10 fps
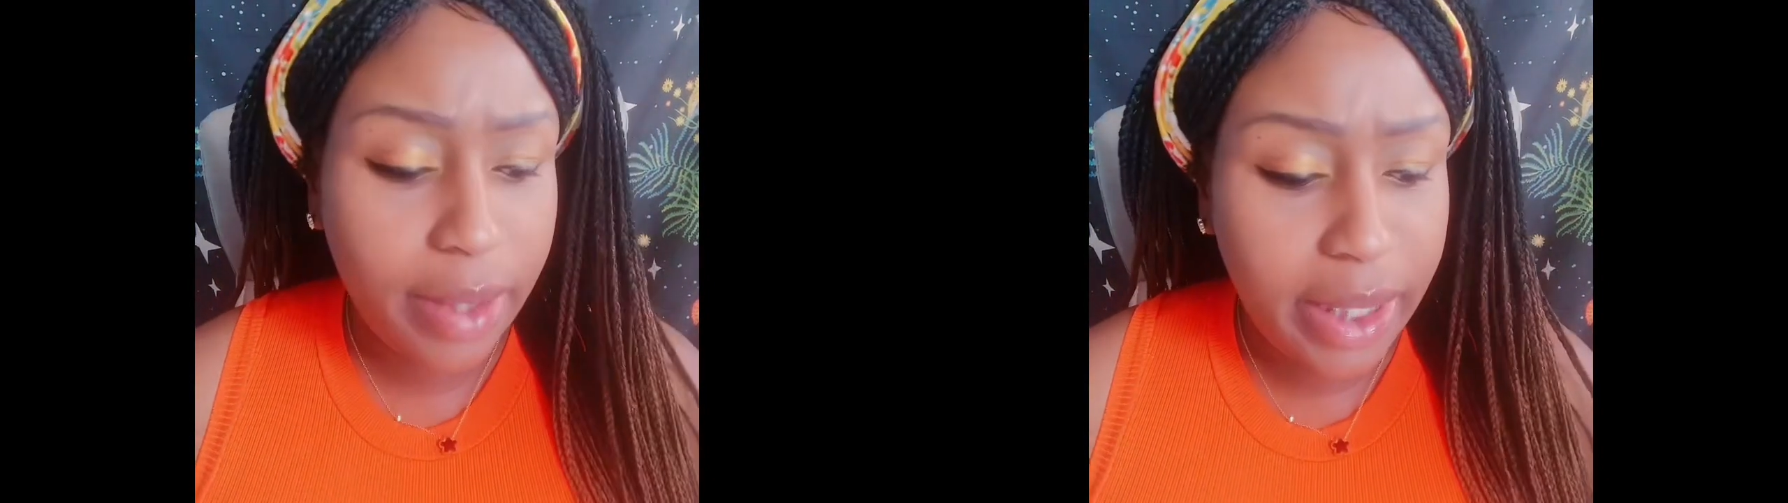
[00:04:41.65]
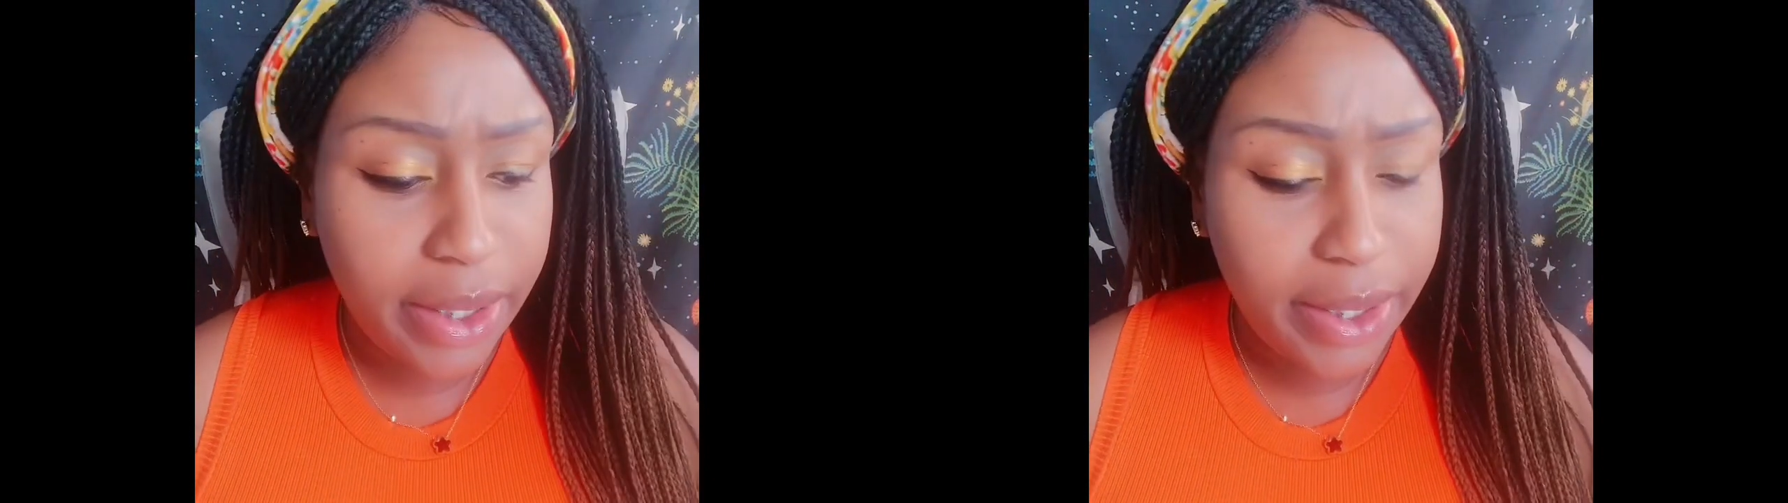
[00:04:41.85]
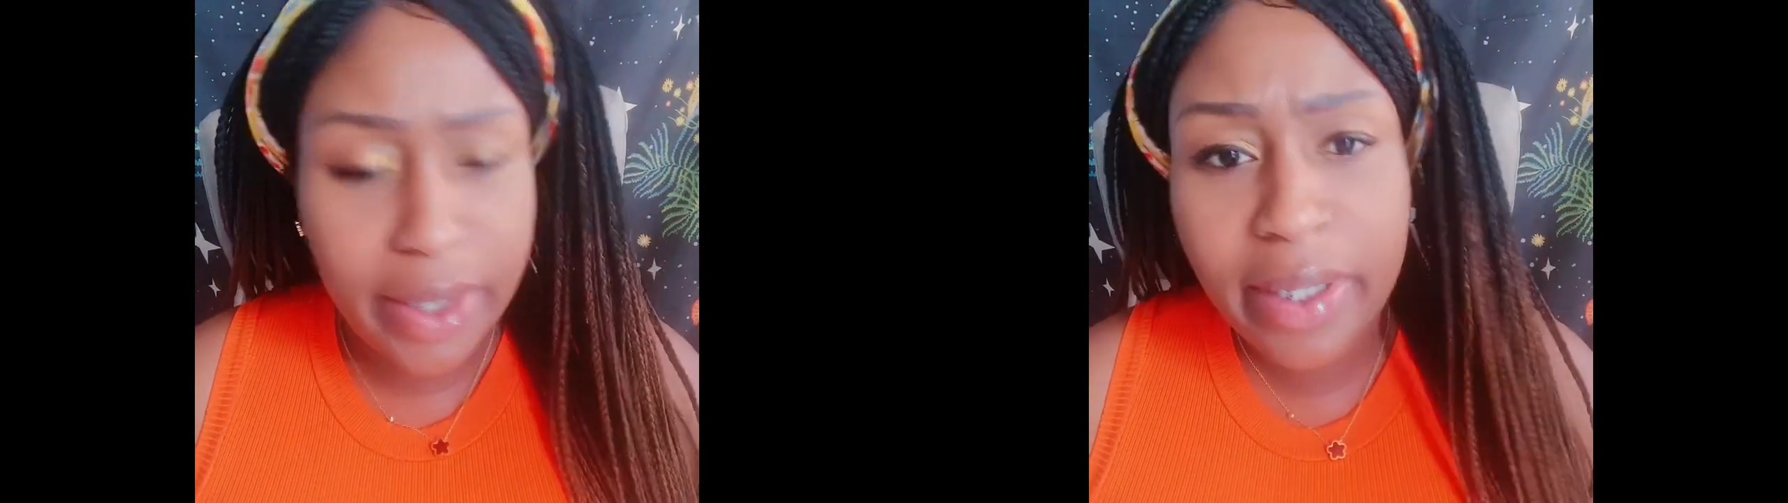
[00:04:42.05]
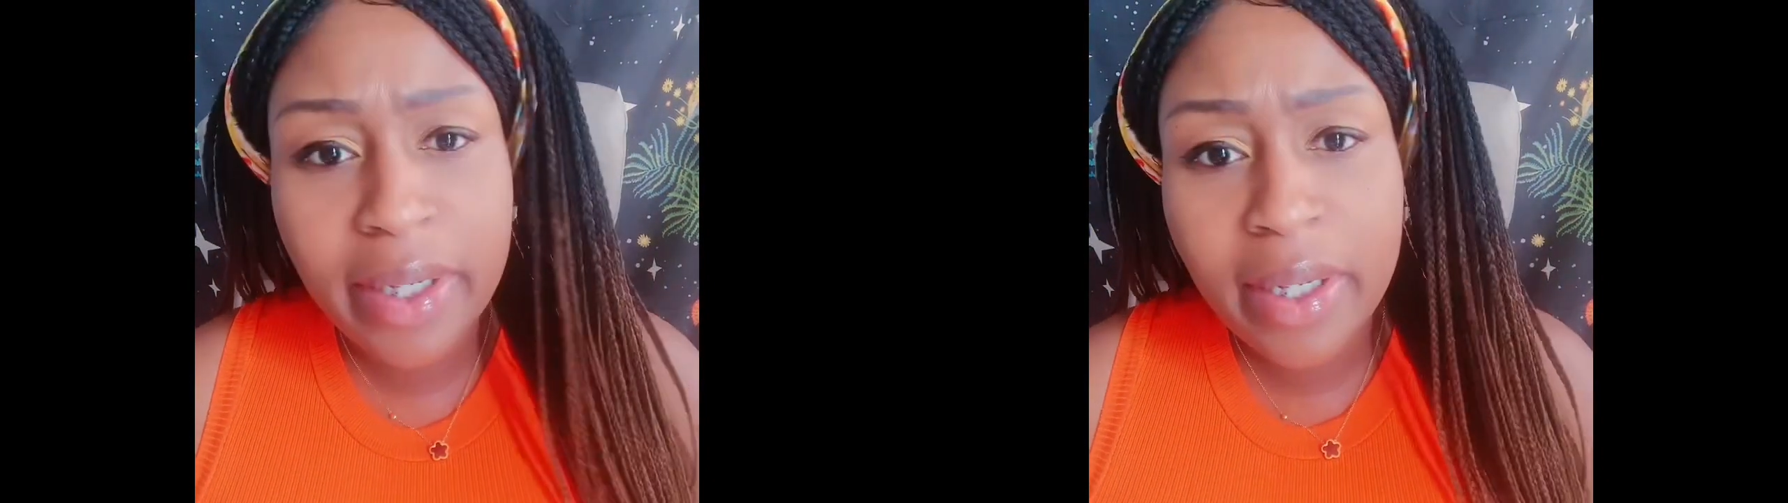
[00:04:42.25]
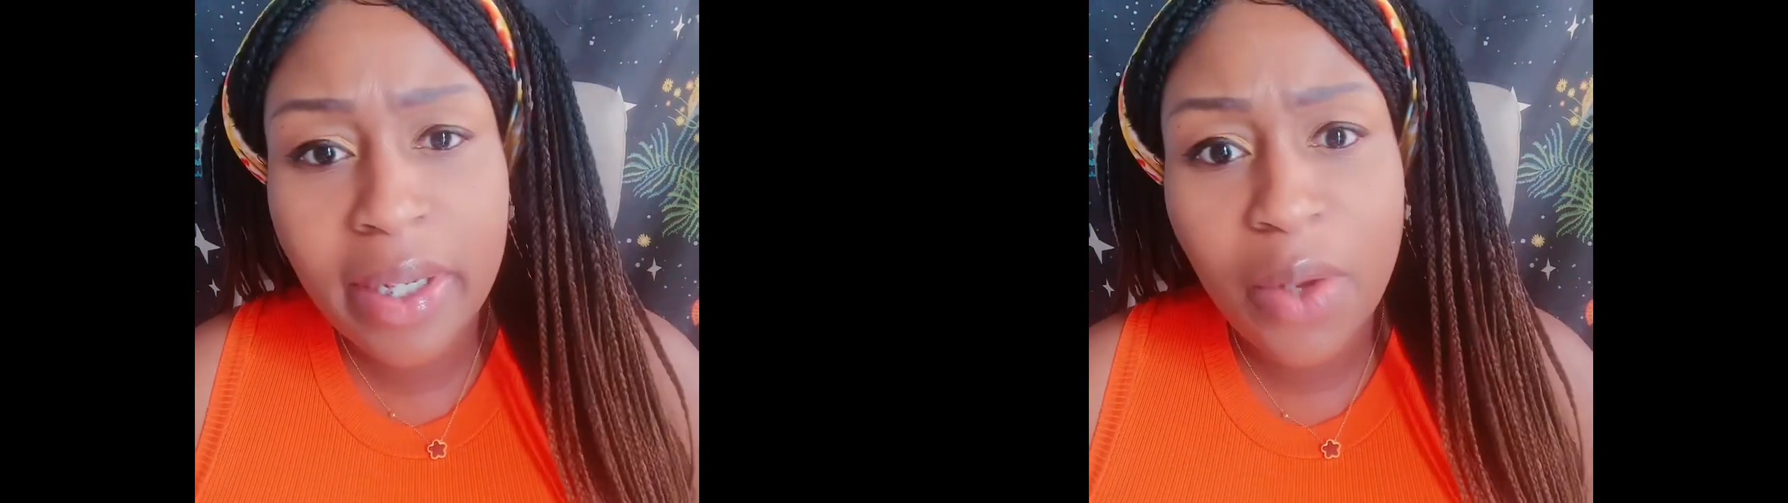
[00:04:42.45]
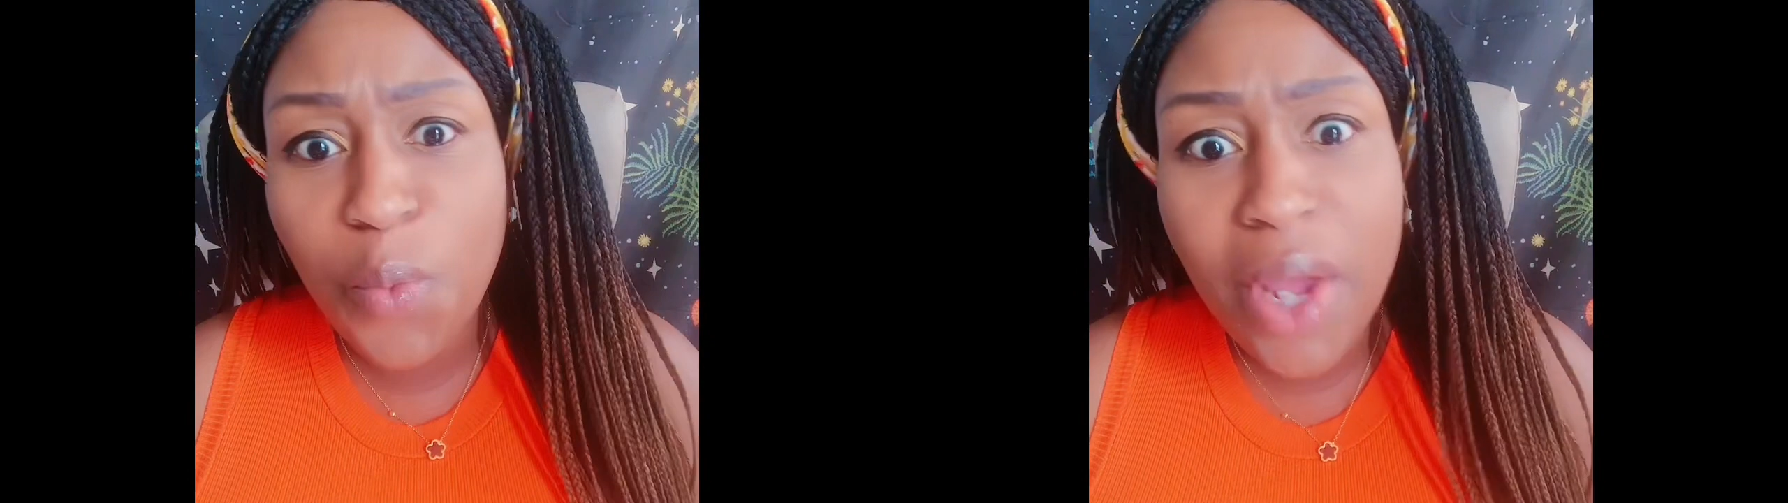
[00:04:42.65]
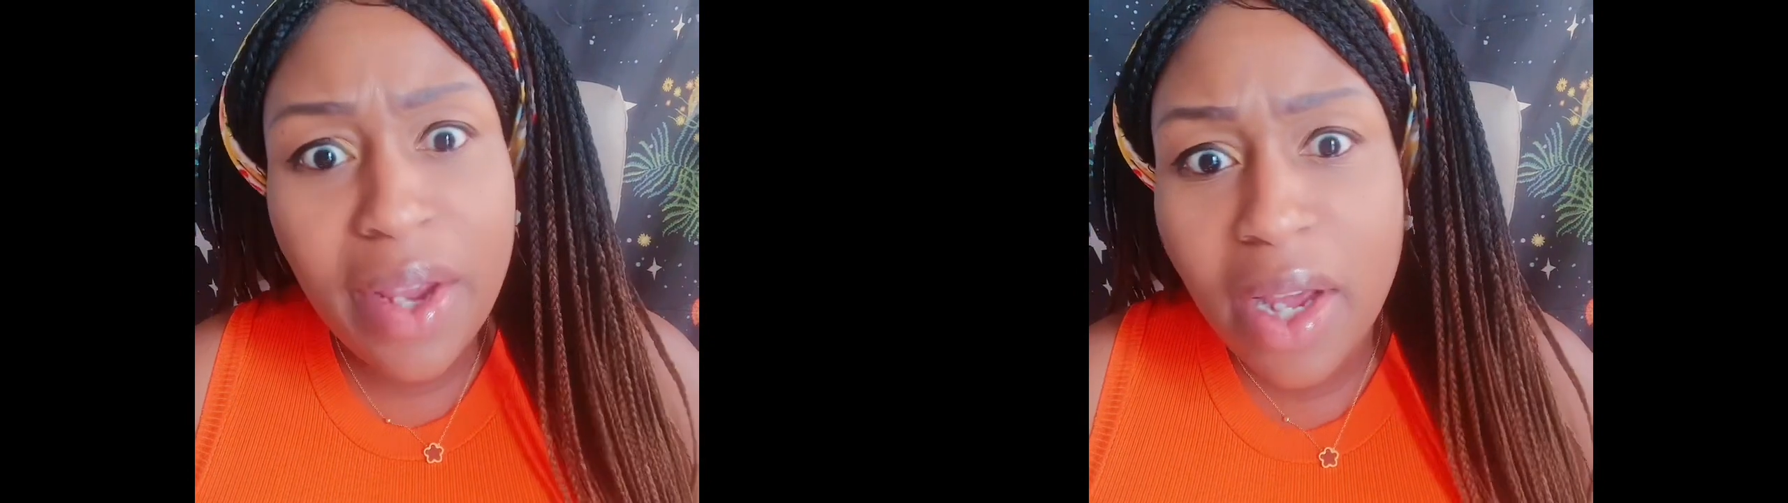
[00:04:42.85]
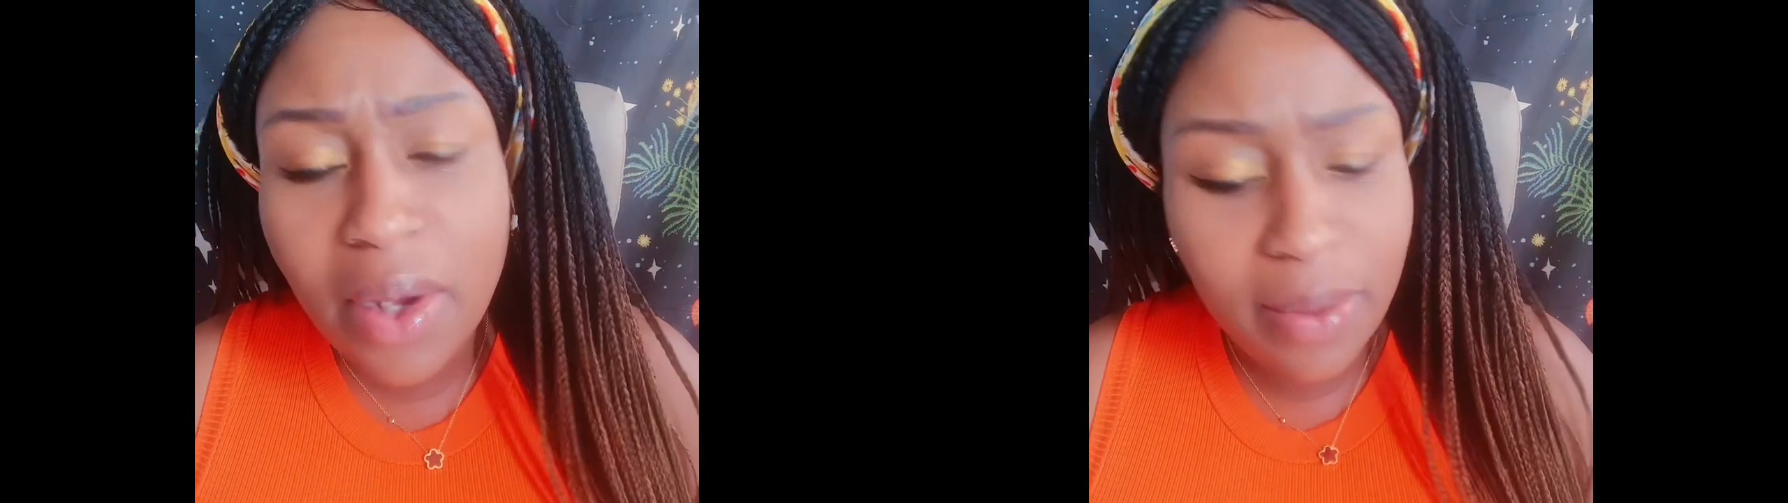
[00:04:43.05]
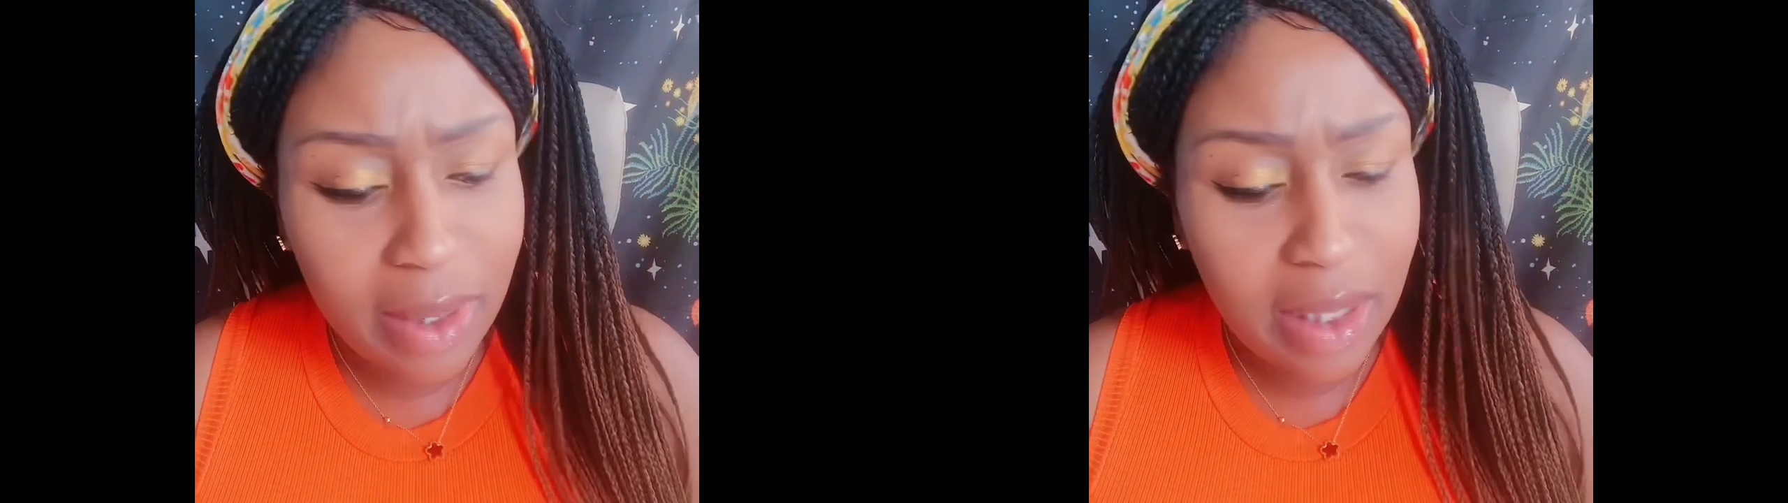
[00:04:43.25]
leader, weirdo,